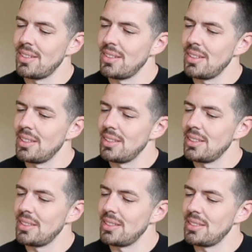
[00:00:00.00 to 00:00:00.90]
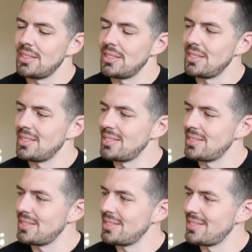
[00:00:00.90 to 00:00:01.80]

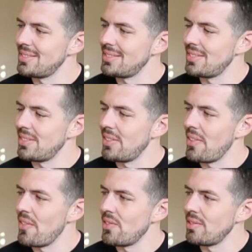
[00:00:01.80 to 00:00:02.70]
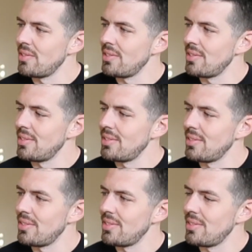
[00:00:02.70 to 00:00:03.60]

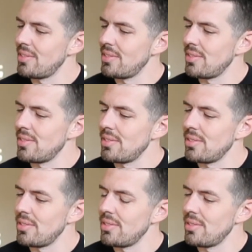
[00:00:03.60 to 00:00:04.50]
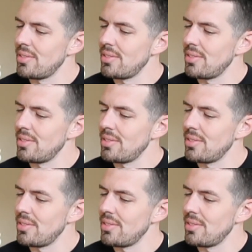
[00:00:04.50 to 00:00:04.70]
The person shown says nothing.